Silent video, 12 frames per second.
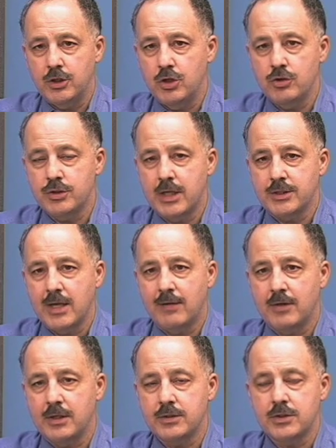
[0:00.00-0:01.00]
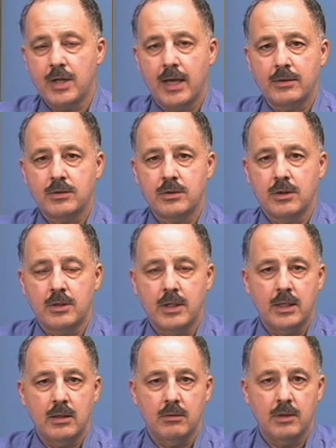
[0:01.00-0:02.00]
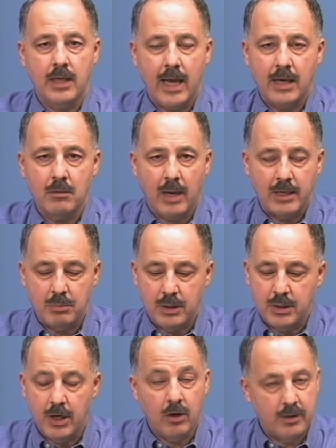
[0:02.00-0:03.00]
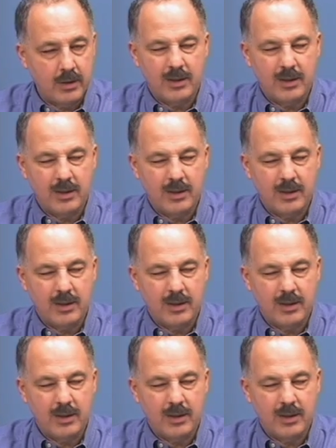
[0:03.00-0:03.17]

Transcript: used as evidence that the end might be near,